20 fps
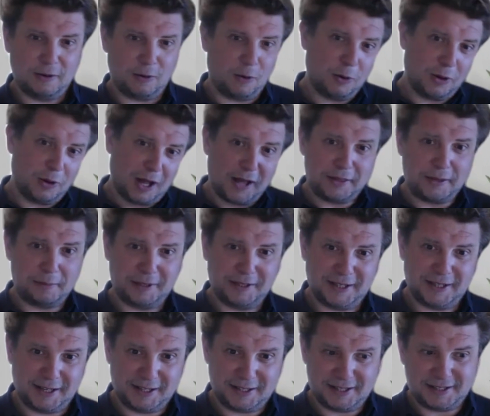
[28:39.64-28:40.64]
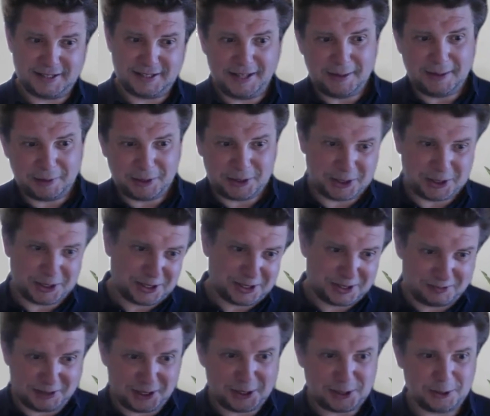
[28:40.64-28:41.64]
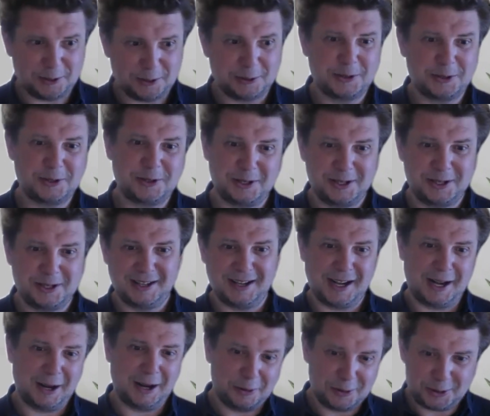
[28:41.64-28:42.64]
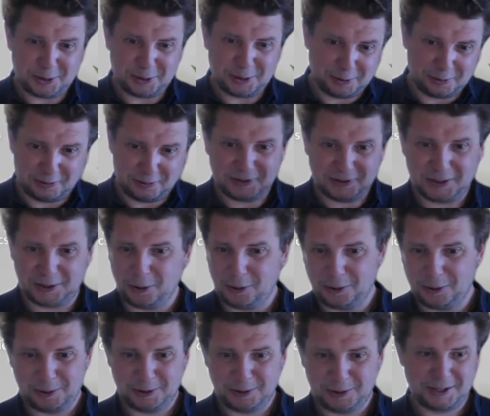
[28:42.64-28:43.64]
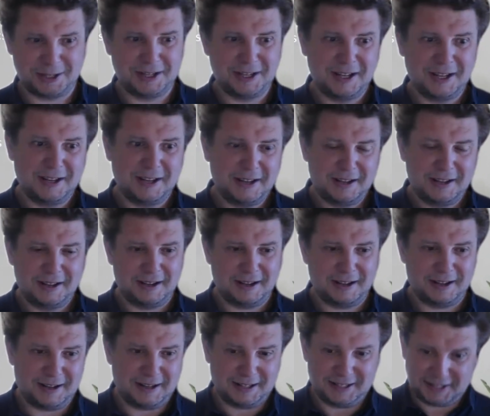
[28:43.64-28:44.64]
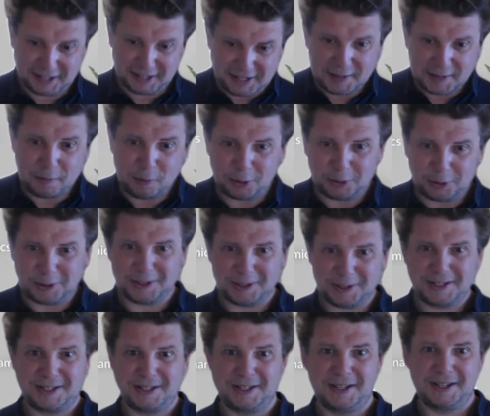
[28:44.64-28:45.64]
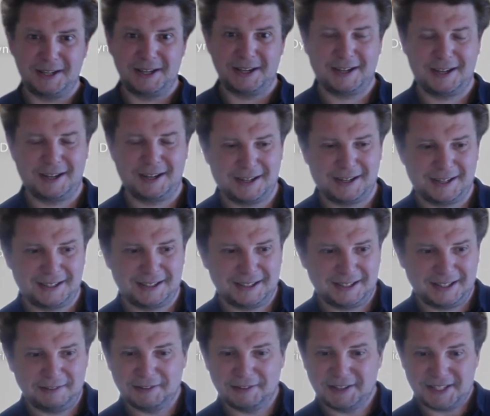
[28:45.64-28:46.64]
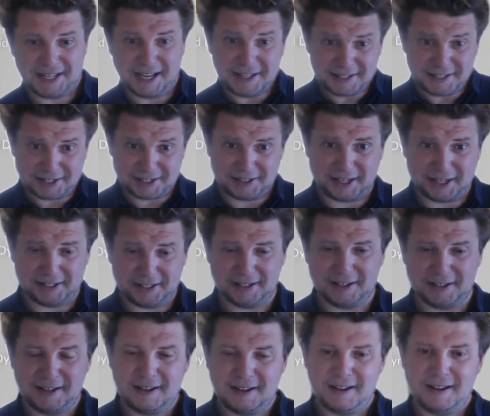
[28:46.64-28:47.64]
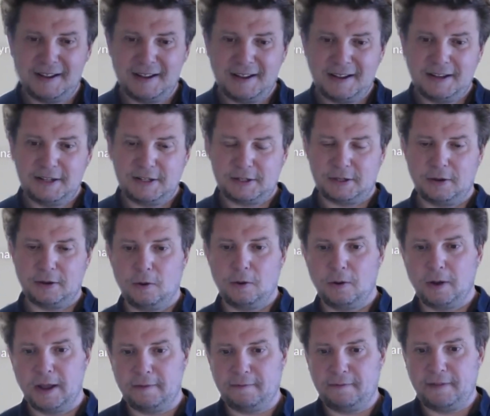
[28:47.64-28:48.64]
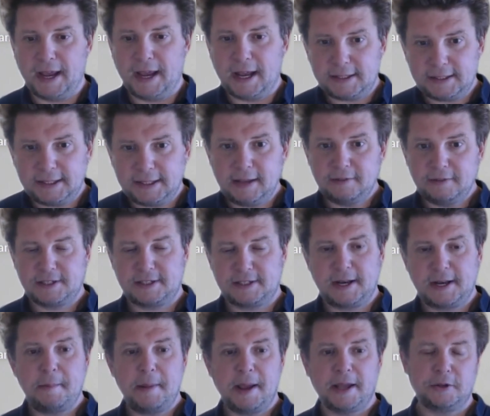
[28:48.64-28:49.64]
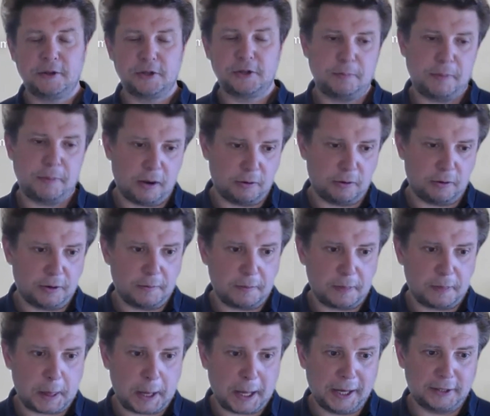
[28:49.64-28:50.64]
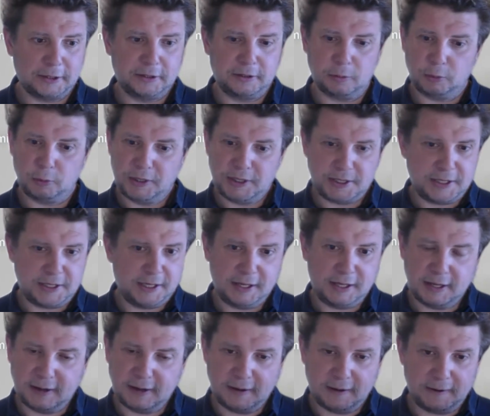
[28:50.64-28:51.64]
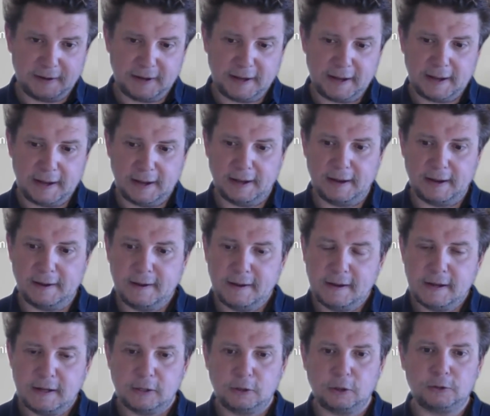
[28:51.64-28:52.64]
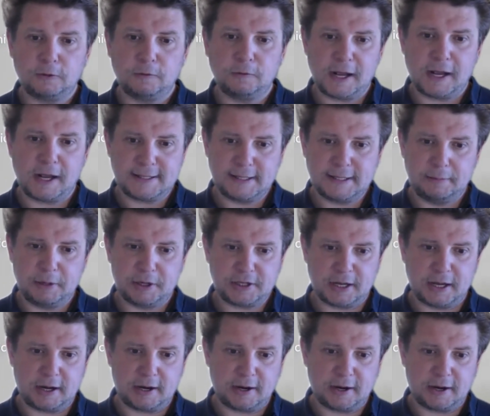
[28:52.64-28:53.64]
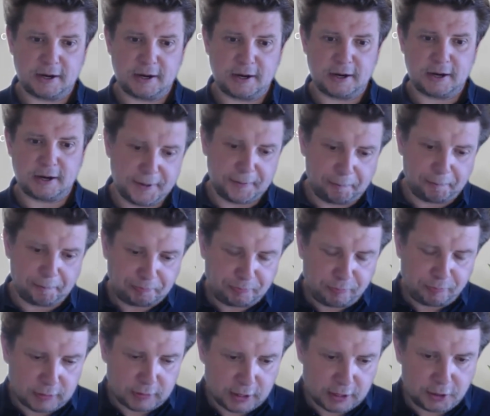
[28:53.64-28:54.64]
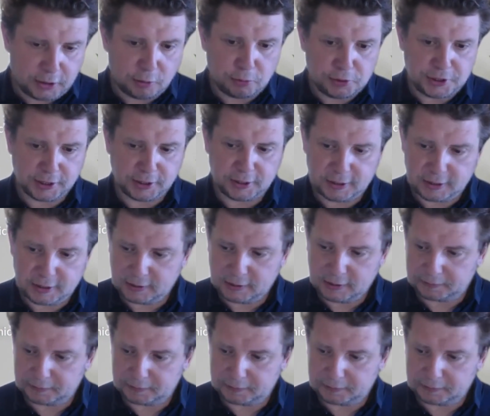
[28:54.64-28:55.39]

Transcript: all other modalities: images, videos, audio, songs, 3D models, even sensor data. So that gives tremendous power. And we see a lot of customers are already using